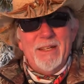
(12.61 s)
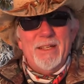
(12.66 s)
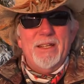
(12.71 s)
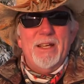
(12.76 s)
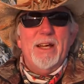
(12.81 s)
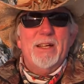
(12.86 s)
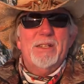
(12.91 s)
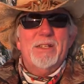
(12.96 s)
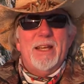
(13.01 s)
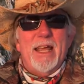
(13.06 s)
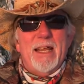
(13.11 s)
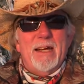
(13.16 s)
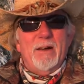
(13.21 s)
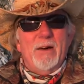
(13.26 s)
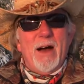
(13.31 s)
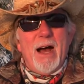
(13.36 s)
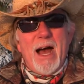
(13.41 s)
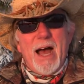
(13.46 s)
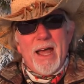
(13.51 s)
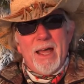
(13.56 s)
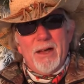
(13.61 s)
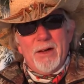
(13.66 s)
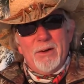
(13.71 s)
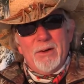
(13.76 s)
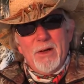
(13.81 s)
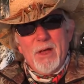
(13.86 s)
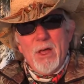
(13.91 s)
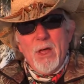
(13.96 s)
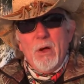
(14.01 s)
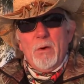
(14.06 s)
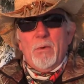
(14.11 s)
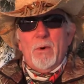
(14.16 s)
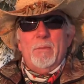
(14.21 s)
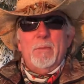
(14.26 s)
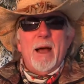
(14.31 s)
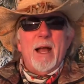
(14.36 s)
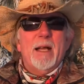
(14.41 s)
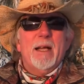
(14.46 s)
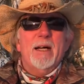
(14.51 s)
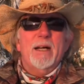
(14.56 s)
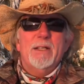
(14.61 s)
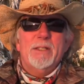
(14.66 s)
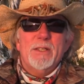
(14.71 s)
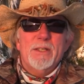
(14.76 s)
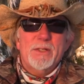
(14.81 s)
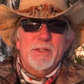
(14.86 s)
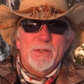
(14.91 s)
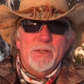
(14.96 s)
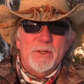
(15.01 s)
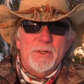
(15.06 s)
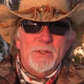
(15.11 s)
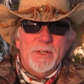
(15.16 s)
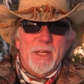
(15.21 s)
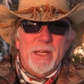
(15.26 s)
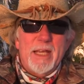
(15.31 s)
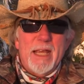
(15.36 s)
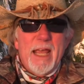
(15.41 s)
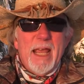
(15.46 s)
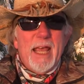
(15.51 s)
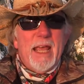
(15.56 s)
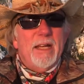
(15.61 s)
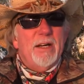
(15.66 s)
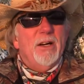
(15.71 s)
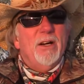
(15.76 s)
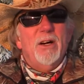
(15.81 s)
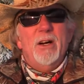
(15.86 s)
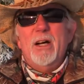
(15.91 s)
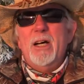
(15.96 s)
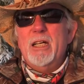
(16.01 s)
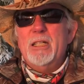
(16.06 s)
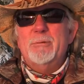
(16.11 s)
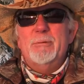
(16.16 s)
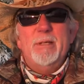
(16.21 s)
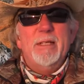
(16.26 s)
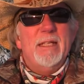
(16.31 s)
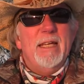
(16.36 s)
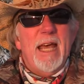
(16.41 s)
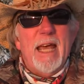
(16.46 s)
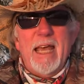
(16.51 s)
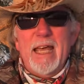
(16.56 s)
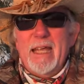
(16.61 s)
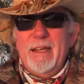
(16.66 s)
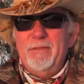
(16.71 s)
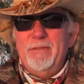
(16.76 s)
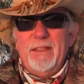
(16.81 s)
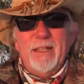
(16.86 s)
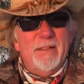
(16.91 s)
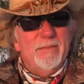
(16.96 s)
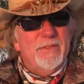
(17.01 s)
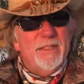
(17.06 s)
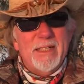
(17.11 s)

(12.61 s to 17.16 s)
in Youngstown, Ohio, where my cousin Susie and her husband Dave live